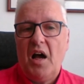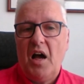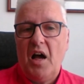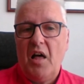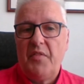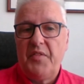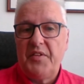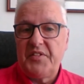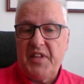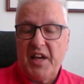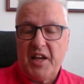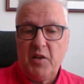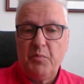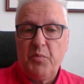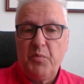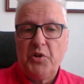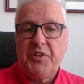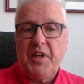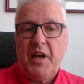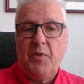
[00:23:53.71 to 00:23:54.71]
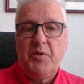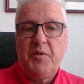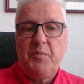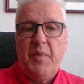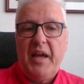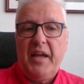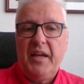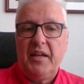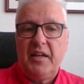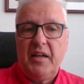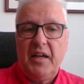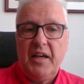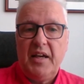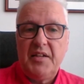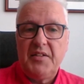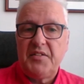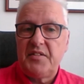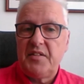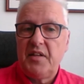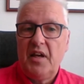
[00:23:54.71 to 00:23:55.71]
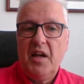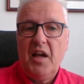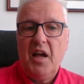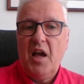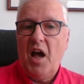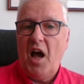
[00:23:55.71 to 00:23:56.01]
The second point I would make is